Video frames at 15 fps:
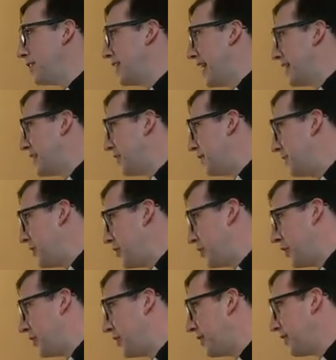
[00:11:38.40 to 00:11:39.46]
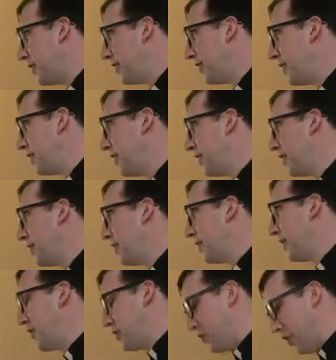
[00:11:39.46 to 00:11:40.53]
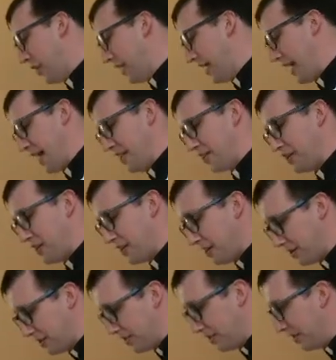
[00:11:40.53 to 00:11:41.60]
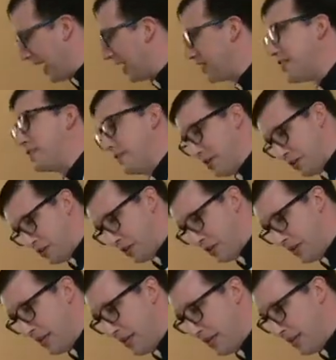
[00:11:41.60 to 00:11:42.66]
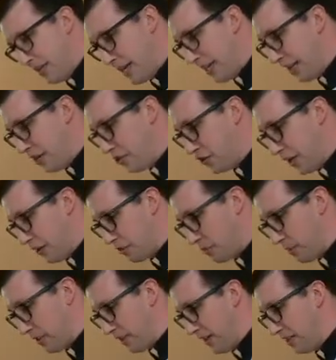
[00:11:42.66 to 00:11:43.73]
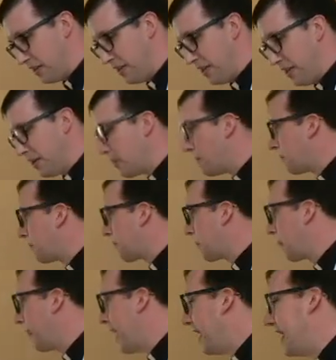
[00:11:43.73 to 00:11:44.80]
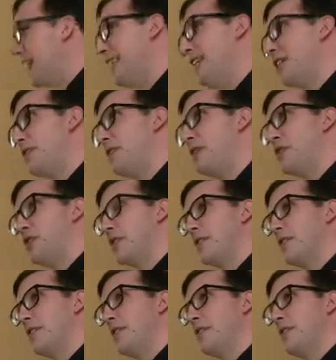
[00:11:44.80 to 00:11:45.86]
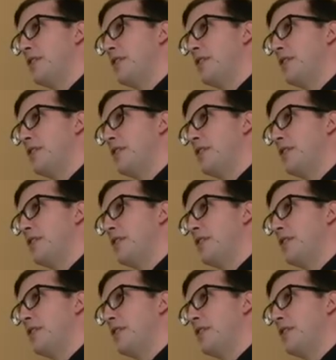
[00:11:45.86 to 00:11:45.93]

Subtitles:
That's the vision that John has here. That's the vision that he shares with us. And in this vision,